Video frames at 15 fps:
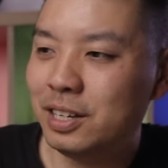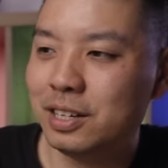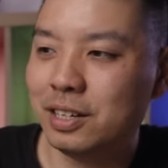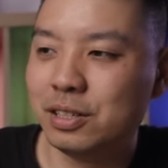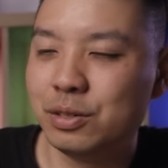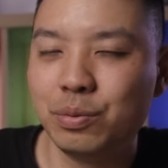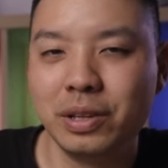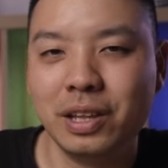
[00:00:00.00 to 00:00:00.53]

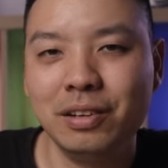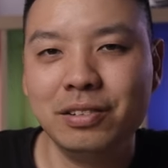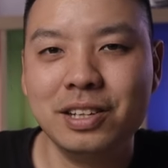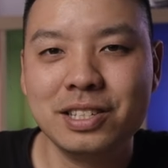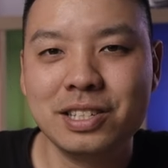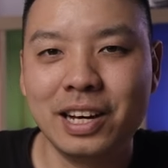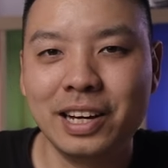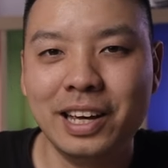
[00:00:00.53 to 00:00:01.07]
because without
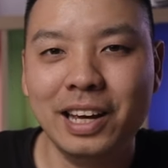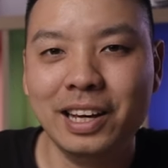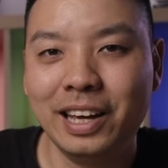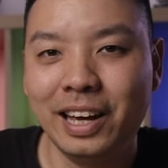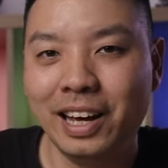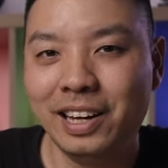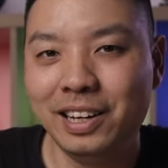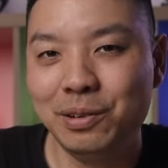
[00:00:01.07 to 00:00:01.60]
this I can't
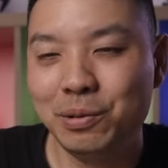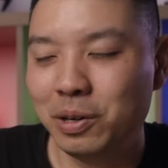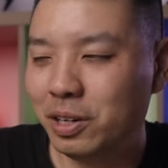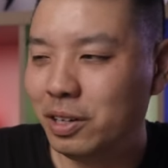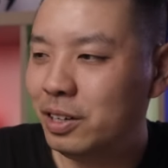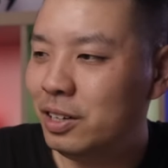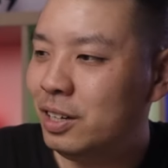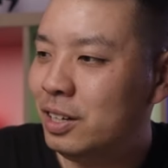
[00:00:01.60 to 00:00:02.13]
get
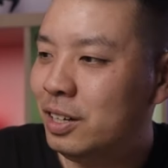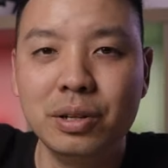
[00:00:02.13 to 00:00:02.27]
anywhere.